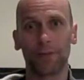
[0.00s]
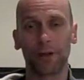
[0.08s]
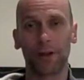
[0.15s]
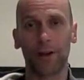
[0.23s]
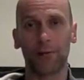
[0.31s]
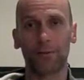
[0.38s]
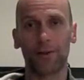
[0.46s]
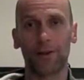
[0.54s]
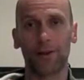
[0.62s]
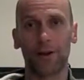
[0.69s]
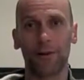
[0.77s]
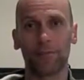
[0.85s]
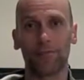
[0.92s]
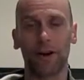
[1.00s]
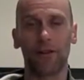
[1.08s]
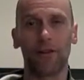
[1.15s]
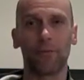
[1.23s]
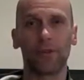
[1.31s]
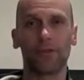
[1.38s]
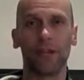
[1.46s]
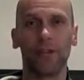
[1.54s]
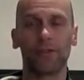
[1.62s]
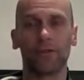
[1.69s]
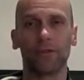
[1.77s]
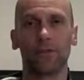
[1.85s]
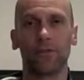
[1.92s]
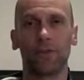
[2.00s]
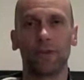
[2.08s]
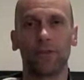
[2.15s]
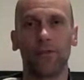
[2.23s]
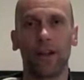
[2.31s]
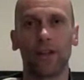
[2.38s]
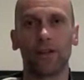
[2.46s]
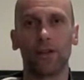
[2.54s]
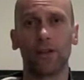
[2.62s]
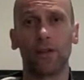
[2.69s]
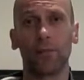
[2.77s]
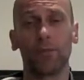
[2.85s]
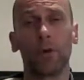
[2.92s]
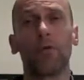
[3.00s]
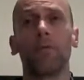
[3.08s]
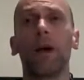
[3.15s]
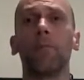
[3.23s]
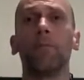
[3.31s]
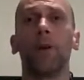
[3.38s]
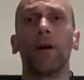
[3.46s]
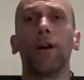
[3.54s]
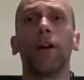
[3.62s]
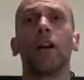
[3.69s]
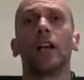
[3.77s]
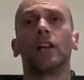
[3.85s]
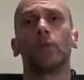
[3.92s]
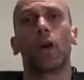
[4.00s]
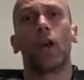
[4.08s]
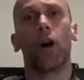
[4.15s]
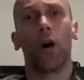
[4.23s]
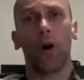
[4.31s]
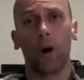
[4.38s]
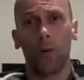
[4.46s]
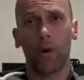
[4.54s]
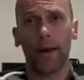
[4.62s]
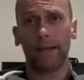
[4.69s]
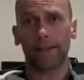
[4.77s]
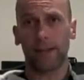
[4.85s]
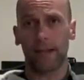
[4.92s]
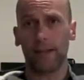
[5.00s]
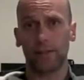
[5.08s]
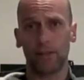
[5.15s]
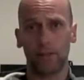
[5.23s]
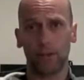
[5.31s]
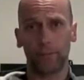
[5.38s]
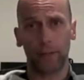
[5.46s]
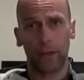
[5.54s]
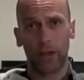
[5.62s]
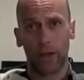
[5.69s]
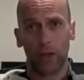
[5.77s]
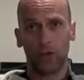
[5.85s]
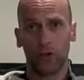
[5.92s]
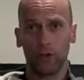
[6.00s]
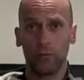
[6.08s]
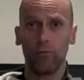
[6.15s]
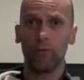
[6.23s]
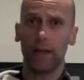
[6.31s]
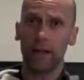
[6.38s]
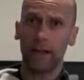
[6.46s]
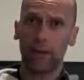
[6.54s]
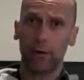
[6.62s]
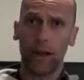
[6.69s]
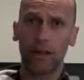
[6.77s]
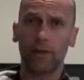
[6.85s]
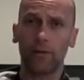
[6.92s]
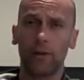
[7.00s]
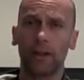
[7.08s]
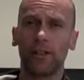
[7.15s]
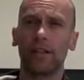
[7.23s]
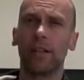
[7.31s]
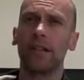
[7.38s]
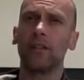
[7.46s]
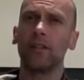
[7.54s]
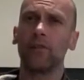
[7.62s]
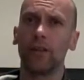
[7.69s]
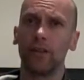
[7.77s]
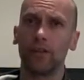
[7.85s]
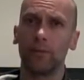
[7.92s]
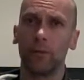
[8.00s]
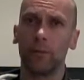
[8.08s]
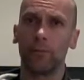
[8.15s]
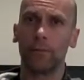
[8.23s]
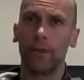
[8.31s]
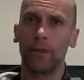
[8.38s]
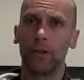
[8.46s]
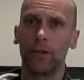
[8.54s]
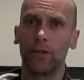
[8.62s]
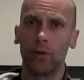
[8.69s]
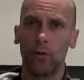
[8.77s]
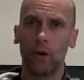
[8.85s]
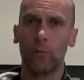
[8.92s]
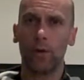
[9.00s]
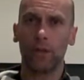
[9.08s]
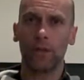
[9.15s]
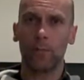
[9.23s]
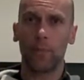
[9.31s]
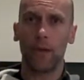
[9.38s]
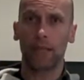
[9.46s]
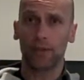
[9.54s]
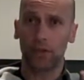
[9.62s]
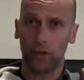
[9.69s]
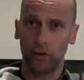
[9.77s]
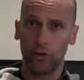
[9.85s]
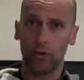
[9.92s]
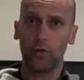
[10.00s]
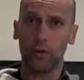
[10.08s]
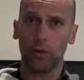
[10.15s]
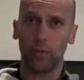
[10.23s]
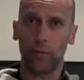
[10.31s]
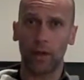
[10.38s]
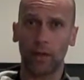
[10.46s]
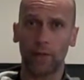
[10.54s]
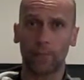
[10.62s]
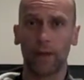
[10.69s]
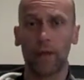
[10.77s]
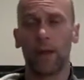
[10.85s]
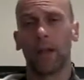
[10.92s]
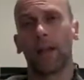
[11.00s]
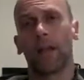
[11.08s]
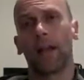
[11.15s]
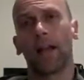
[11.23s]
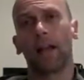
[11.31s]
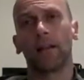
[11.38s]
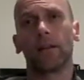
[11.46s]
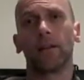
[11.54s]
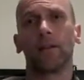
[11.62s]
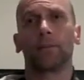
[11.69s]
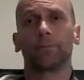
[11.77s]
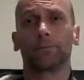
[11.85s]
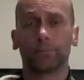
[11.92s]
put a lot of work on Mari and myself to really fine-tune this. But remember, as we always say to you, you really are entering as an individual. You are being the best that you can be, and